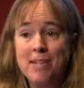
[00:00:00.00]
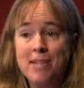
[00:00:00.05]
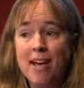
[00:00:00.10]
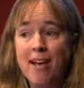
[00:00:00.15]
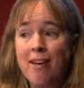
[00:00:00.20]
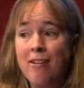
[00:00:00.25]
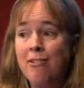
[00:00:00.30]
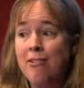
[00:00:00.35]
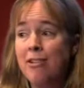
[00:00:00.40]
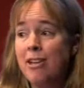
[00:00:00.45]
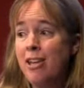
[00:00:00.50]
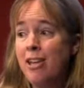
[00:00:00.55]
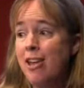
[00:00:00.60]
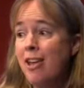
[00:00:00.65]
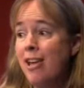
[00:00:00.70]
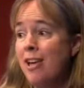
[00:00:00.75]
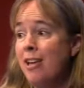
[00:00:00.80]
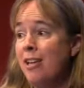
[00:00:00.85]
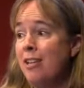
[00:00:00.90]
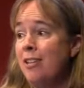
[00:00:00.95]
down
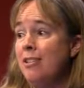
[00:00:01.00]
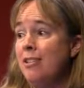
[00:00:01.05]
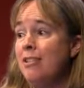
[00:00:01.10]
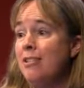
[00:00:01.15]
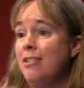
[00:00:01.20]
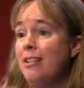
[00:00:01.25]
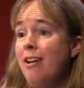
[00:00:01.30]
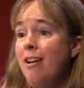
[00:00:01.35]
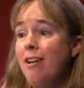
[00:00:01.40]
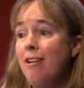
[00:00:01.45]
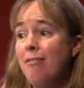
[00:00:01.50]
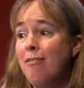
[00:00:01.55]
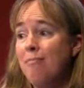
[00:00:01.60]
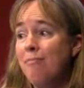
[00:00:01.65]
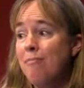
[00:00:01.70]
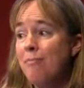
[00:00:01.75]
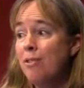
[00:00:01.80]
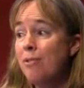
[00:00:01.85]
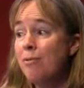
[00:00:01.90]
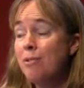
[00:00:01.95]
and
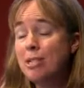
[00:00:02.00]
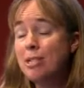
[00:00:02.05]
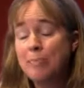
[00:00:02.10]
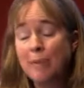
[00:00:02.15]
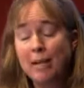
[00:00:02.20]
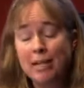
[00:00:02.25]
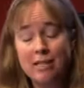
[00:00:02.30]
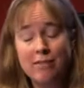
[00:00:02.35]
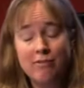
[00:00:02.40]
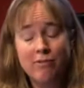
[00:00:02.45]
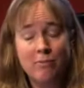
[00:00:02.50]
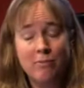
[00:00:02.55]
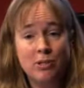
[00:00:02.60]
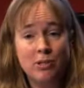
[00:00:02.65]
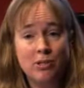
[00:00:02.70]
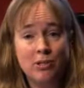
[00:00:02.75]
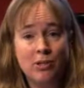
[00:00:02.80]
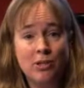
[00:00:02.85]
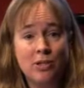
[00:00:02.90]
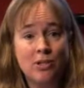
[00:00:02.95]
the response from
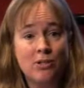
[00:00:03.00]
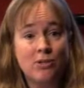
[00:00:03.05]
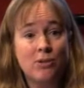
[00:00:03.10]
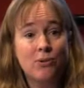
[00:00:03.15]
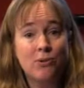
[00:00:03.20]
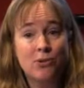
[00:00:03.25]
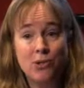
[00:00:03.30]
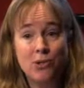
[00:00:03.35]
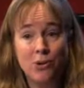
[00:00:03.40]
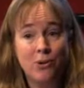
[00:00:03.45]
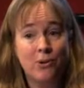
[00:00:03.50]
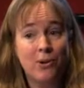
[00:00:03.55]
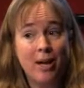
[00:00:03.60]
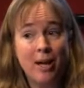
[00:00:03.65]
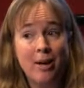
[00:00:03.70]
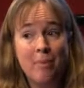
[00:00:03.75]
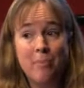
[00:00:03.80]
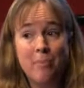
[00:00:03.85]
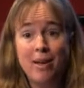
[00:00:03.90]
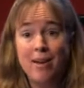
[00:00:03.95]
attorneys who showed
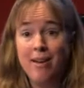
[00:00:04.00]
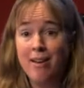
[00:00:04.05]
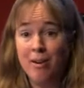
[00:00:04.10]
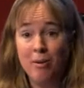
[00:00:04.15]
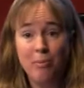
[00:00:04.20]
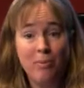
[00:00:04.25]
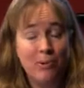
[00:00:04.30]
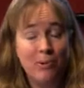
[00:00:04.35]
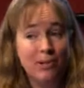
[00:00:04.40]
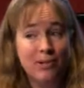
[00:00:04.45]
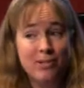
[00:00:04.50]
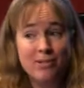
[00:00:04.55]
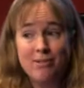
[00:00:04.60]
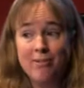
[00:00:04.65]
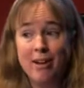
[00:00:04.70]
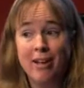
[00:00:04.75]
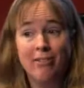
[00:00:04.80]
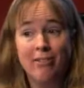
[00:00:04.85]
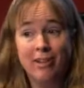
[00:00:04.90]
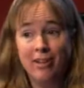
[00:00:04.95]
up at airports
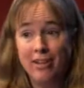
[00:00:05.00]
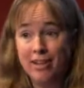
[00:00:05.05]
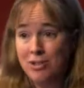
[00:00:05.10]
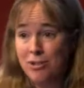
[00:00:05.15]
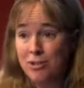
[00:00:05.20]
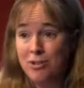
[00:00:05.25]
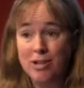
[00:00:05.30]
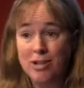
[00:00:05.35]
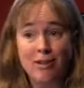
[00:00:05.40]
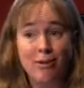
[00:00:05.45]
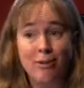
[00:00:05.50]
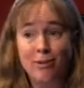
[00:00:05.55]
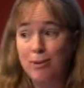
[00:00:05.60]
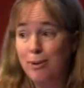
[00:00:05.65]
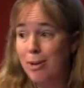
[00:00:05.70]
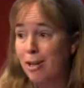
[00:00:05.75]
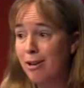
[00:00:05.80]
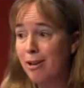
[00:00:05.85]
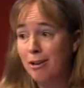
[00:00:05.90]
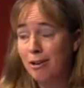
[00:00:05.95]
around the country,
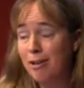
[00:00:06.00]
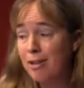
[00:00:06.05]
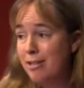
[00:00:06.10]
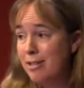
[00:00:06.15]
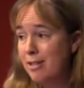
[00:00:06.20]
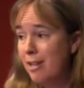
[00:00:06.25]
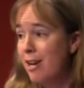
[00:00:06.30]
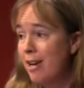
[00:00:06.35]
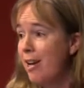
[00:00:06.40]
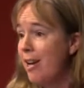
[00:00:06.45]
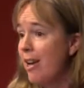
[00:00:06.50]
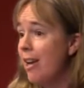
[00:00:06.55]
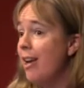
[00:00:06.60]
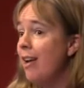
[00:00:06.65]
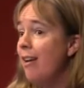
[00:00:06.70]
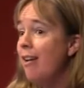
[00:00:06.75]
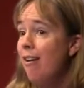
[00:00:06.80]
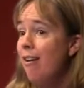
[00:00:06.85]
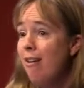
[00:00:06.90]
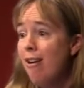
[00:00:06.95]
including here at
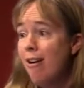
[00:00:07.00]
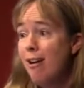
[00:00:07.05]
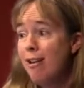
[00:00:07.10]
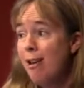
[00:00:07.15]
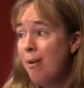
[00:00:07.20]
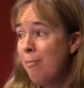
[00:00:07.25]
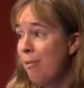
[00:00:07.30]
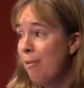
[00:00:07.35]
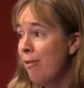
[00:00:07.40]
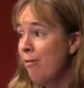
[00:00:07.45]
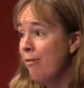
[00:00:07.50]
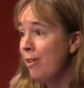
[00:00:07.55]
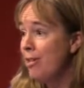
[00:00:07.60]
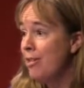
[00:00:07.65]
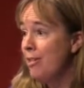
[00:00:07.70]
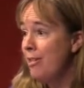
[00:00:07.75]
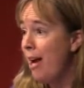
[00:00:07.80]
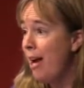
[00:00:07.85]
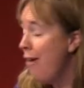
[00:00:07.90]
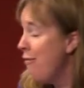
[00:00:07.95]
DIA, a number of our
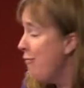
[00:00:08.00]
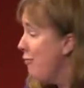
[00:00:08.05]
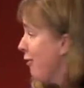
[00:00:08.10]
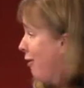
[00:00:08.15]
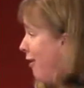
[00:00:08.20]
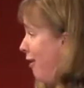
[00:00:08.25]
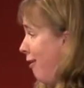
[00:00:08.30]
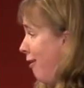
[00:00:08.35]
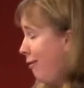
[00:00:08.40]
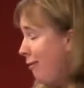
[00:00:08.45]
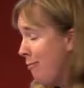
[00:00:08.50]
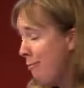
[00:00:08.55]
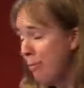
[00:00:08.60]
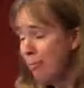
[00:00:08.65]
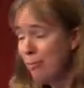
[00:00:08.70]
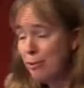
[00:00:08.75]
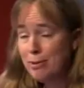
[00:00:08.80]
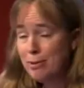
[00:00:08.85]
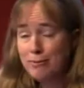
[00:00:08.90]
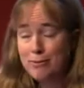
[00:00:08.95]
staff were there and
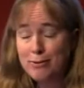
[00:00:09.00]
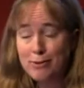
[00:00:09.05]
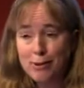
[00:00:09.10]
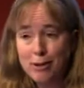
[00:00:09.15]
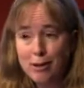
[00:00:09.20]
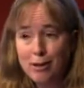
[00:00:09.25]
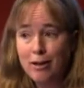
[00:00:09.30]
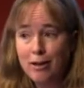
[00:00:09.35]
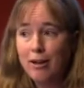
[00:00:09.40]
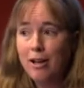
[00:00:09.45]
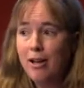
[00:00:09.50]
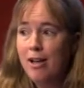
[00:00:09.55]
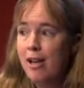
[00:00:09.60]
members of CERC.